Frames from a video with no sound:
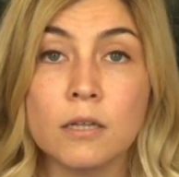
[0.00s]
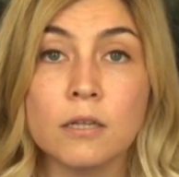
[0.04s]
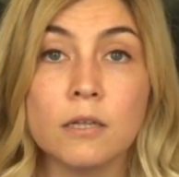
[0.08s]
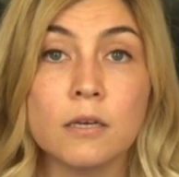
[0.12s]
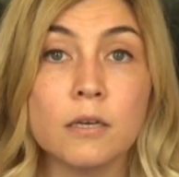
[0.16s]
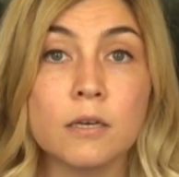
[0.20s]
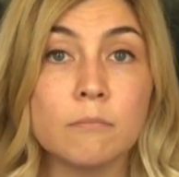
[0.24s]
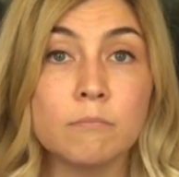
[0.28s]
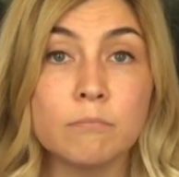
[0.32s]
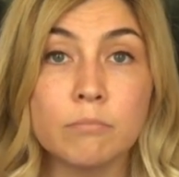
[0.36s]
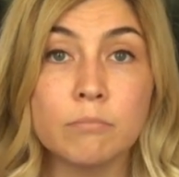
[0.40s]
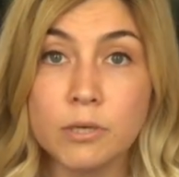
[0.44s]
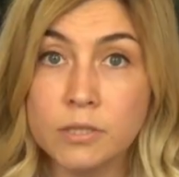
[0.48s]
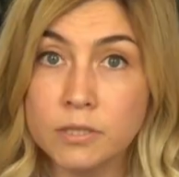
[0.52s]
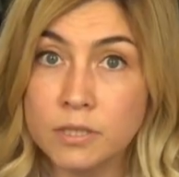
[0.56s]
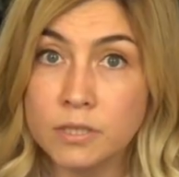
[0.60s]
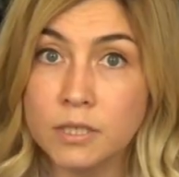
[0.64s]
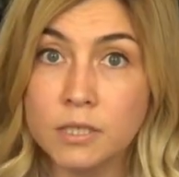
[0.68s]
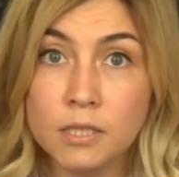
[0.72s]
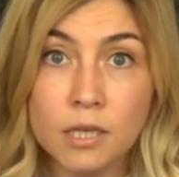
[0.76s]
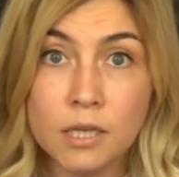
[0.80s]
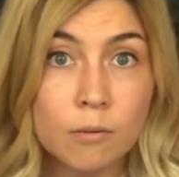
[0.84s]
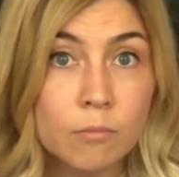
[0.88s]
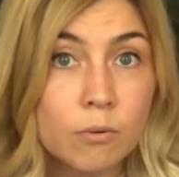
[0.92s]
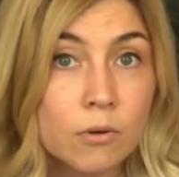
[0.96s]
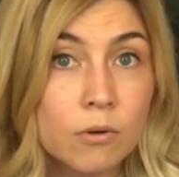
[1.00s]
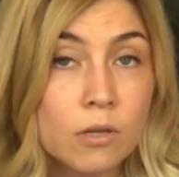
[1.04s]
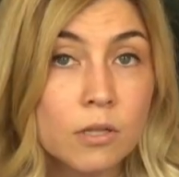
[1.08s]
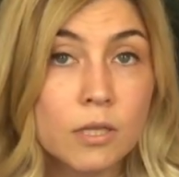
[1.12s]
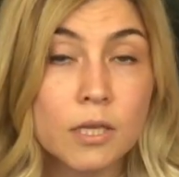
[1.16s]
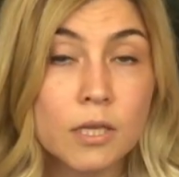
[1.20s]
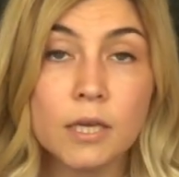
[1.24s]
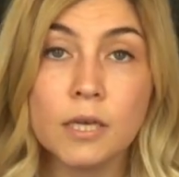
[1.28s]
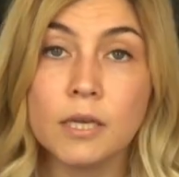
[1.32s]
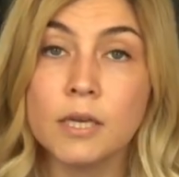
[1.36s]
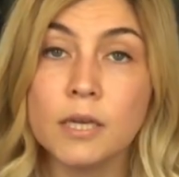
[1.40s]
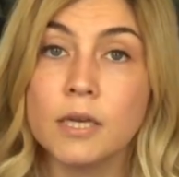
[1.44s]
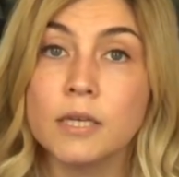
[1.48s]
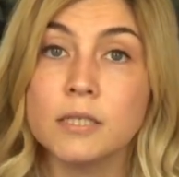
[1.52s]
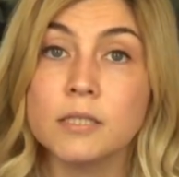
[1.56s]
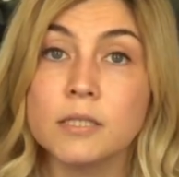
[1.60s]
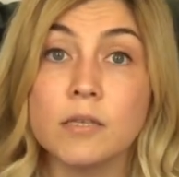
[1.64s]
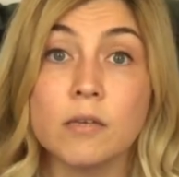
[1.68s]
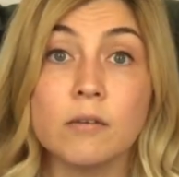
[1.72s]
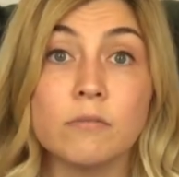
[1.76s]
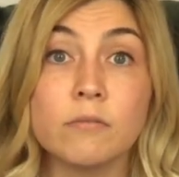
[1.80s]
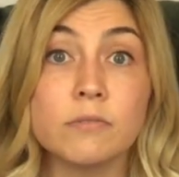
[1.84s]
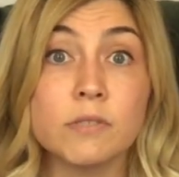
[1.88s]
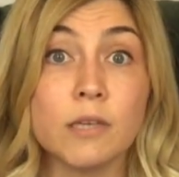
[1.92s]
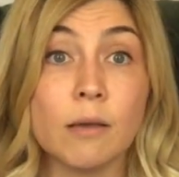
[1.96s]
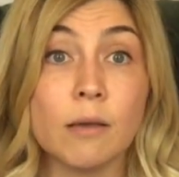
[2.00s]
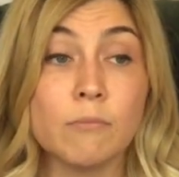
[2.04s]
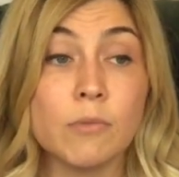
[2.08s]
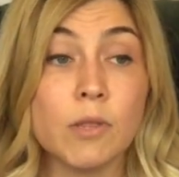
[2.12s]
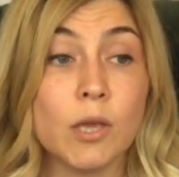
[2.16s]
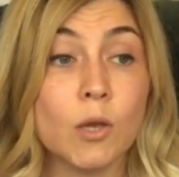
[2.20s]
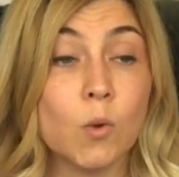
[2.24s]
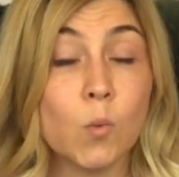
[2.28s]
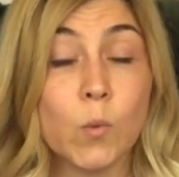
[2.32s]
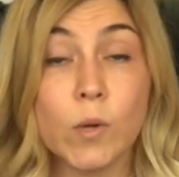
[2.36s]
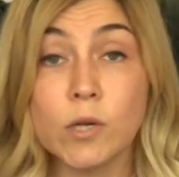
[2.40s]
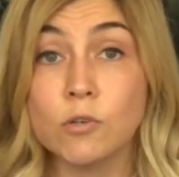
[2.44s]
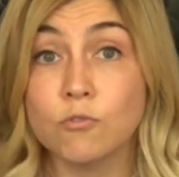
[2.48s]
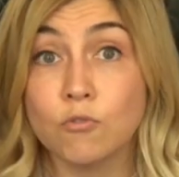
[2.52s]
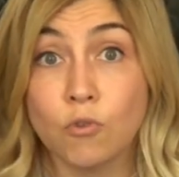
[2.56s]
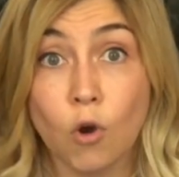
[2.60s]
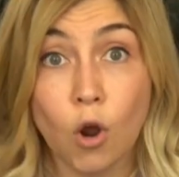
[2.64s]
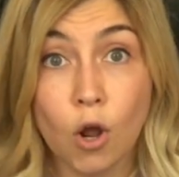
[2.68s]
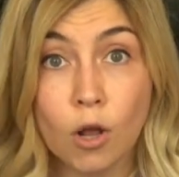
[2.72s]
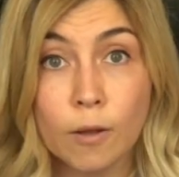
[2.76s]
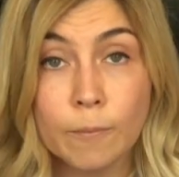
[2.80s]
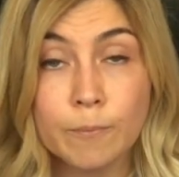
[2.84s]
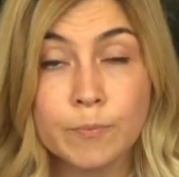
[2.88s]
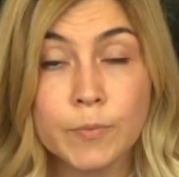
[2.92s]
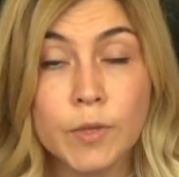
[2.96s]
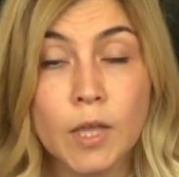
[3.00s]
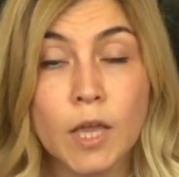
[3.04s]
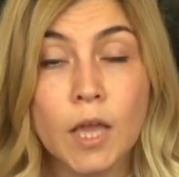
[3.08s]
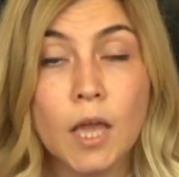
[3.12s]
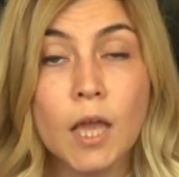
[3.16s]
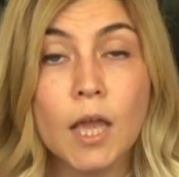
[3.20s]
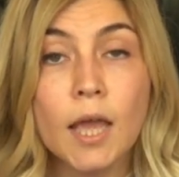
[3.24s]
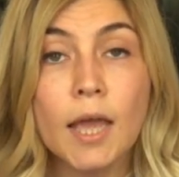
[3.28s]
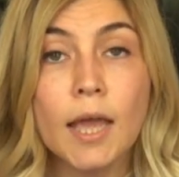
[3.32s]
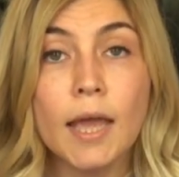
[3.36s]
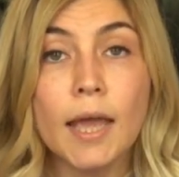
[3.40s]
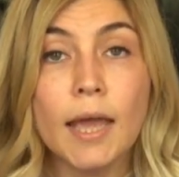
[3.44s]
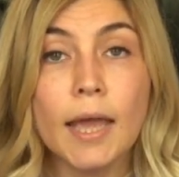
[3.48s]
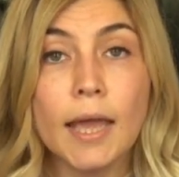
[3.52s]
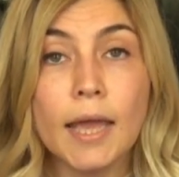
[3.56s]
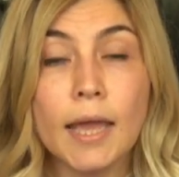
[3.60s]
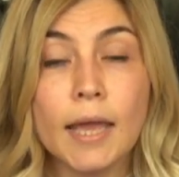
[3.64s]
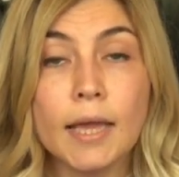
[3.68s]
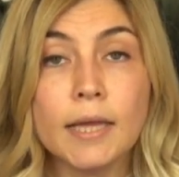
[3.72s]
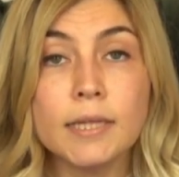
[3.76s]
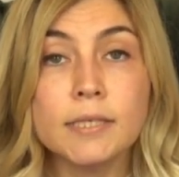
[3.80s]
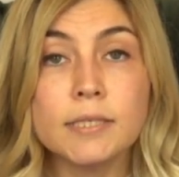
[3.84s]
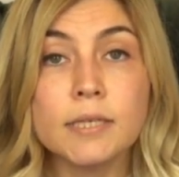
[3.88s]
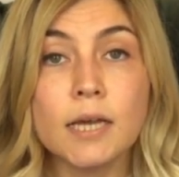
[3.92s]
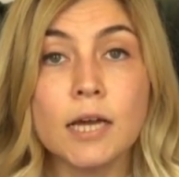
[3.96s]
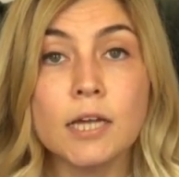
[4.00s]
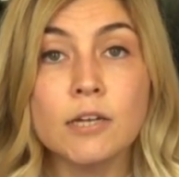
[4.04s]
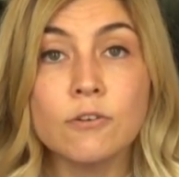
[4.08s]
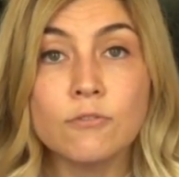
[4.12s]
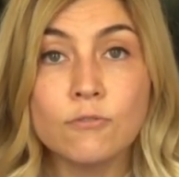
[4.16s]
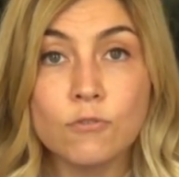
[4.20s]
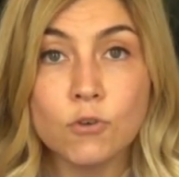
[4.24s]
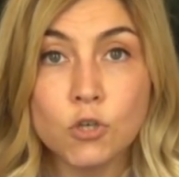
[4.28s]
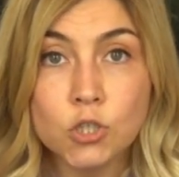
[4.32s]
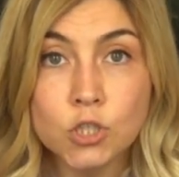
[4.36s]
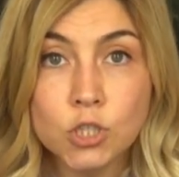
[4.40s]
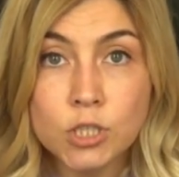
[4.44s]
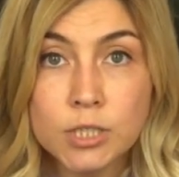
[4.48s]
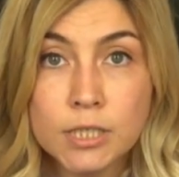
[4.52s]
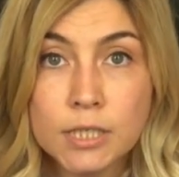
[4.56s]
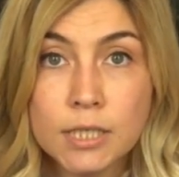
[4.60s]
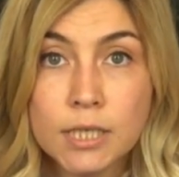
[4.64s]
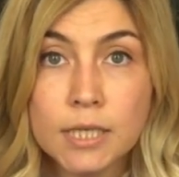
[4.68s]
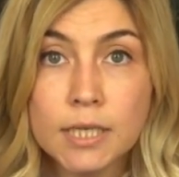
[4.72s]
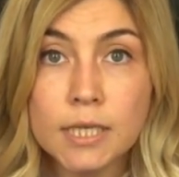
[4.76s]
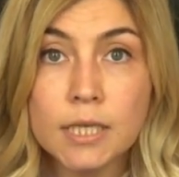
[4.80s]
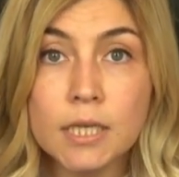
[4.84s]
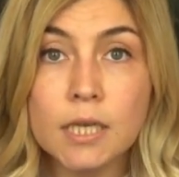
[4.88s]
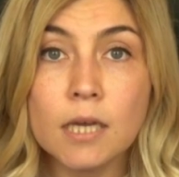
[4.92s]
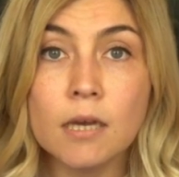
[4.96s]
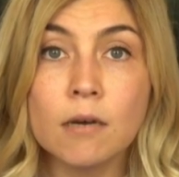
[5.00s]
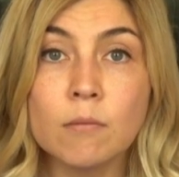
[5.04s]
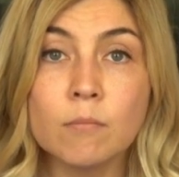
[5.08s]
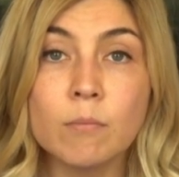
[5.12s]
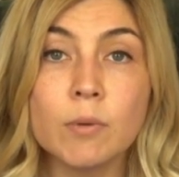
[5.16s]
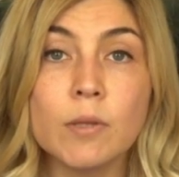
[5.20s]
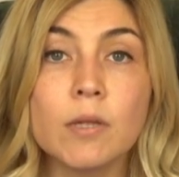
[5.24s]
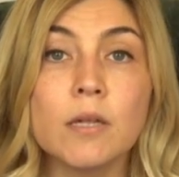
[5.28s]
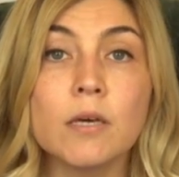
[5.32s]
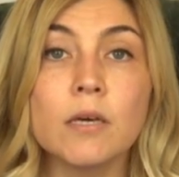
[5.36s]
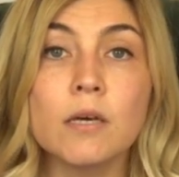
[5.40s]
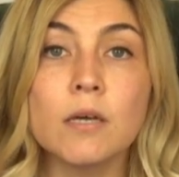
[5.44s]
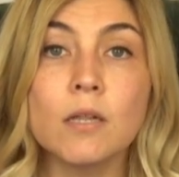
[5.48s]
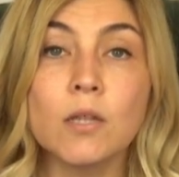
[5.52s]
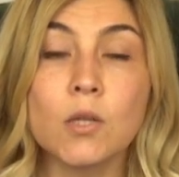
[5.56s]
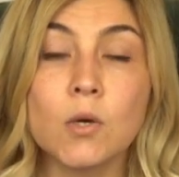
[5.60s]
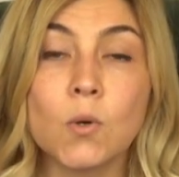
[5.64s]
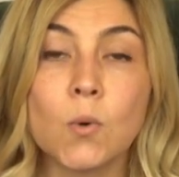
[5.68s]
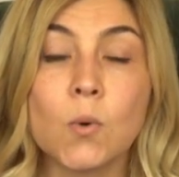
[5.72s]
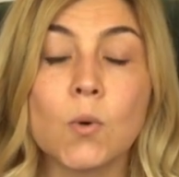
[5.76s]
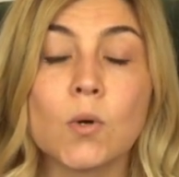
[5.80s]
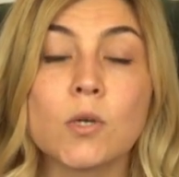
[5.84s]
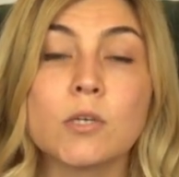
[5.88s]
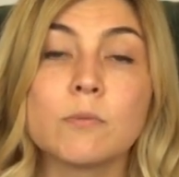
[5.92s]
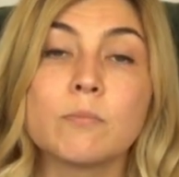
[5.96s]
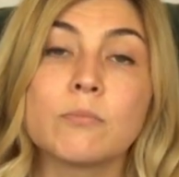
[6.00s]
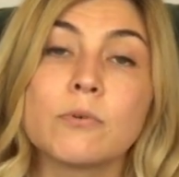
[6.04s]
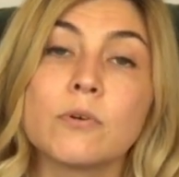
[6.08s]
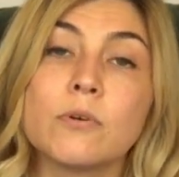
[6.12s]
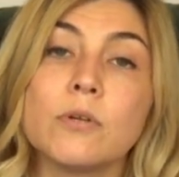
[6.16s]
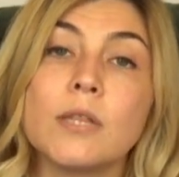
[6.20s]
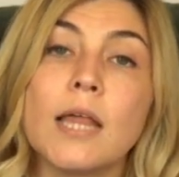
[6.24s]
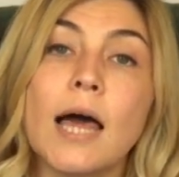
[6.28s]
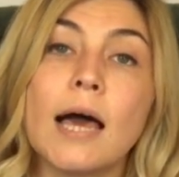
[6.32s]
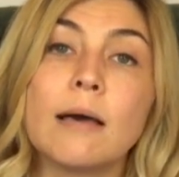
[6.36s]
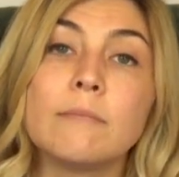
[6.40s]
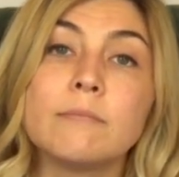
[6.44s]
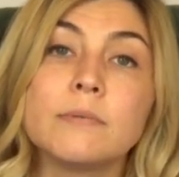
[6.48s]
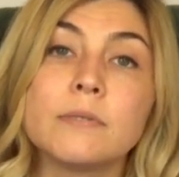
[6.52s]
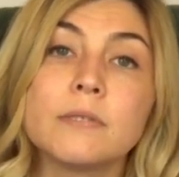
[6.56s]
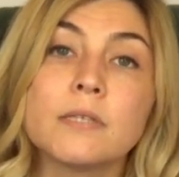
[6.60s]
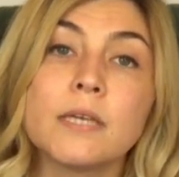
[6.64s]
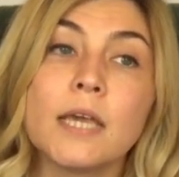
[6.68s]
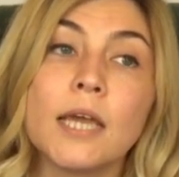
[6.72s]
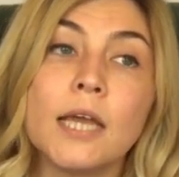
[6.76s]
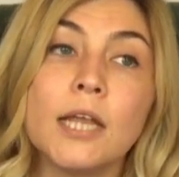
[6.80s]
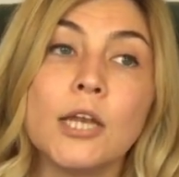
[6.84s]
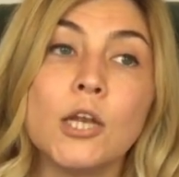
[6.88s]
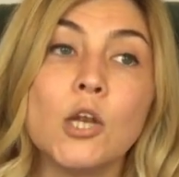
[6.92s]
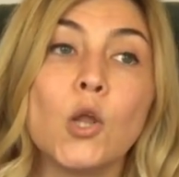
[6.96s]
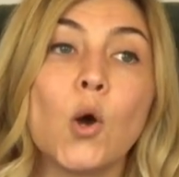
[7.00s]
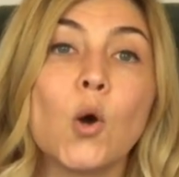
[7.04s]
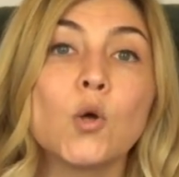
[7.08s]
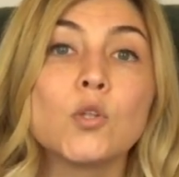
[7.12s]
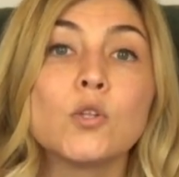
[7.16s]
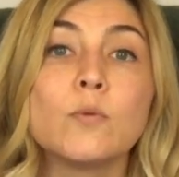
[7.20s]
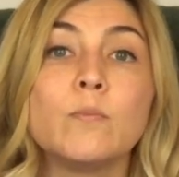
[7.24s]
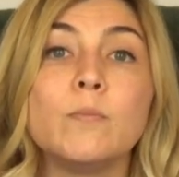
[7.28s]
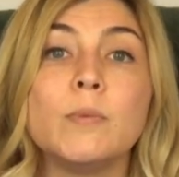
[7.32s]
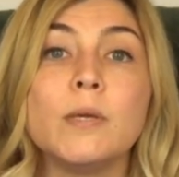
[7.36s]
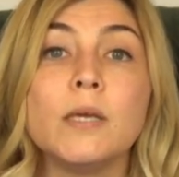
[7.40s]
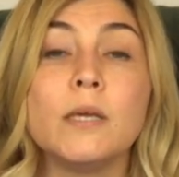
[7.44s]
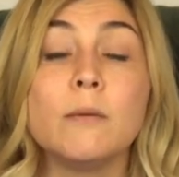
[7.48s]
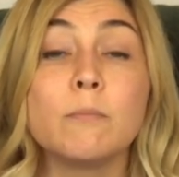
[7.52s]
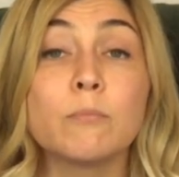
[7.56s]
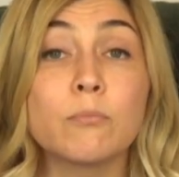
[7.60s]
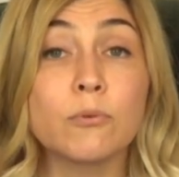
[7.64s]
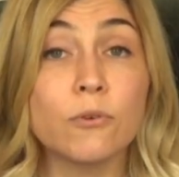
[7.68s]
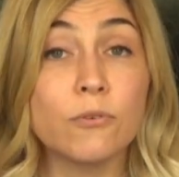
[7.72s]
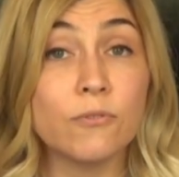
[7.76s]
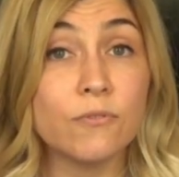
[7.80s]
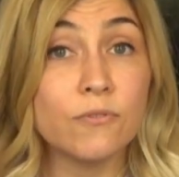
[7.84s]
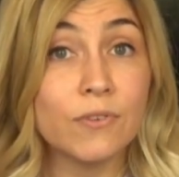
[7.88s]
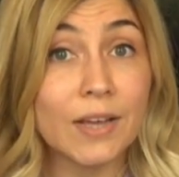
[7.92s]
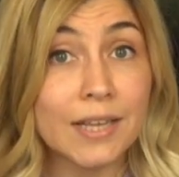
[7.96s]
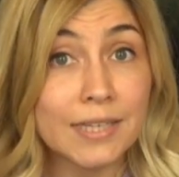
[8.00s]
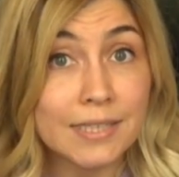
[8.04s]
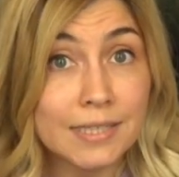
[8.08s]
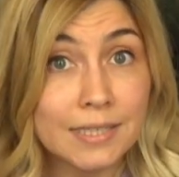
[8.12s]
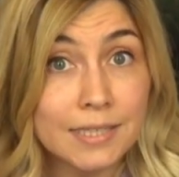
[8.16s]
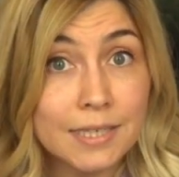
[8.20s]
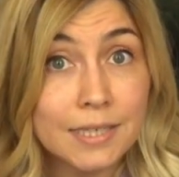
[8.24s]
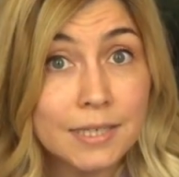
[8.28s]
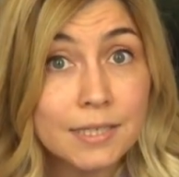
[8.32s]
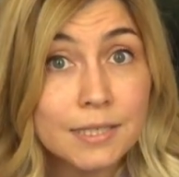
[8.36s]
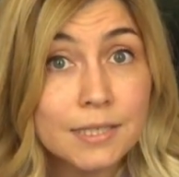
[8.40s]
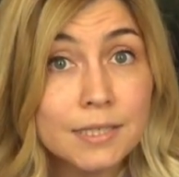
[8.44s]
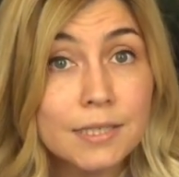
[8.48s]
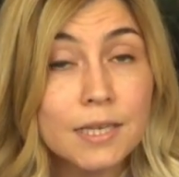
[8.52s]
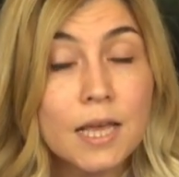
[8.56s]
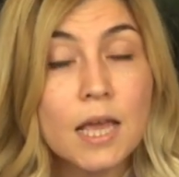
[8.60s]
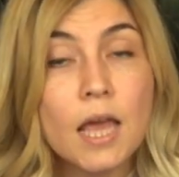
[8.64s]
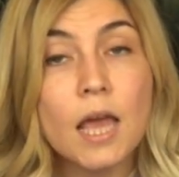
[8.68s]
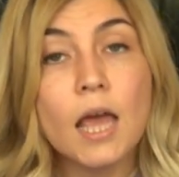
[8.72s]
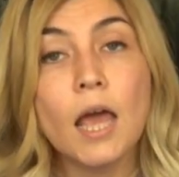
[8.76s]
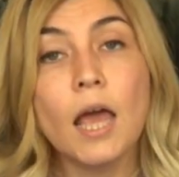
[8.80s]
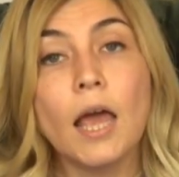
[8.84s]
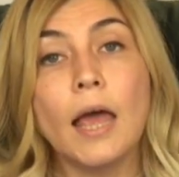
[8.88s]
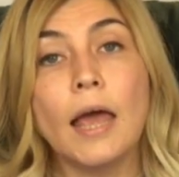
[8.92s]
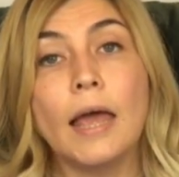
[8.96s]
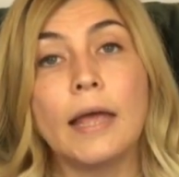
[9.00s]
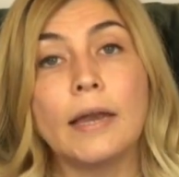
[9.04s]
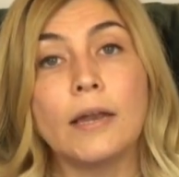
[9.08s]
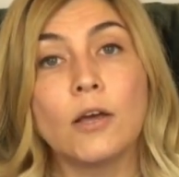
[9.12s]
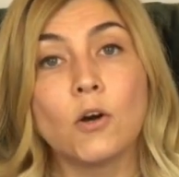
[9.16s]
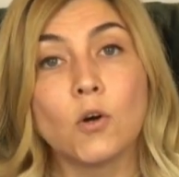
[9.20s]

the birthing table in case if something went wrong. And unfortunately, umbilical cord prolapse cannot be prevented. An